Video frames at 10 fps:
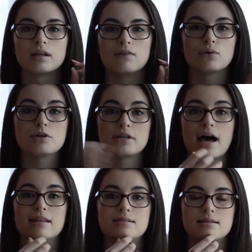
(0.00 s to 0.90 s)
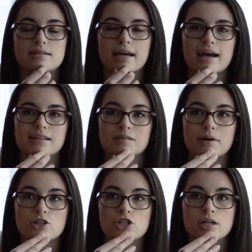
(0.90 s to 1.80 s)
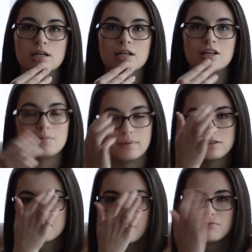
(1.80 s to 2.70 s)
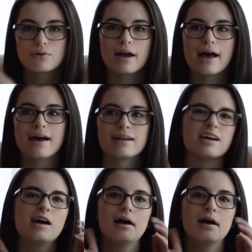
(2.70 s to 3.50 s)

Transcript: Of course, I had the cystic acne in my chin and some of my forehead,